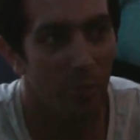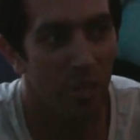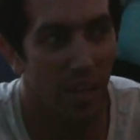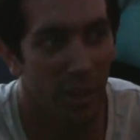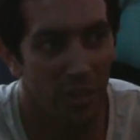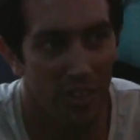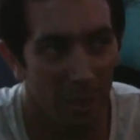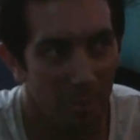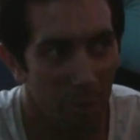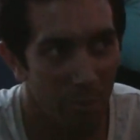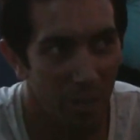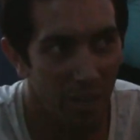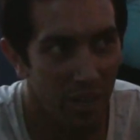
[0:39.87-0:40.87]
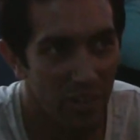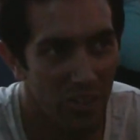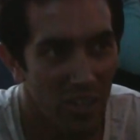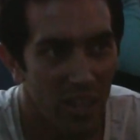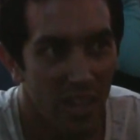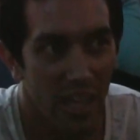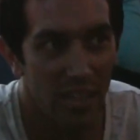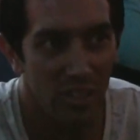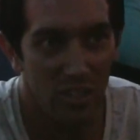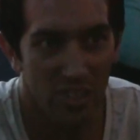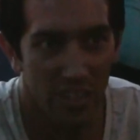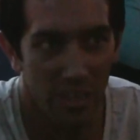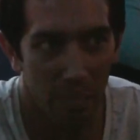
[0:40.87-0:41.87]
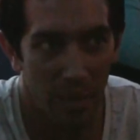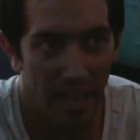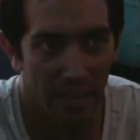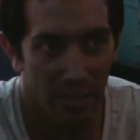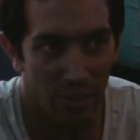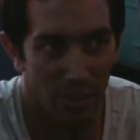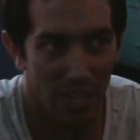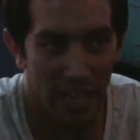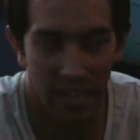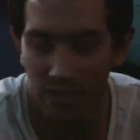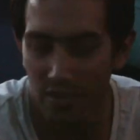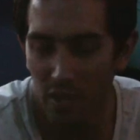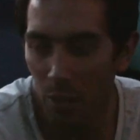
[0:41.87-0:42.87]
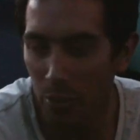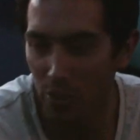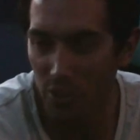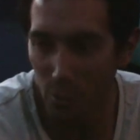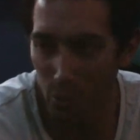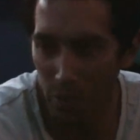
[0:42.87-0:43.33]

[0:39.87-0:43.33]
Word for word: bring out a couple beers, and just kick back and relax. It's almost the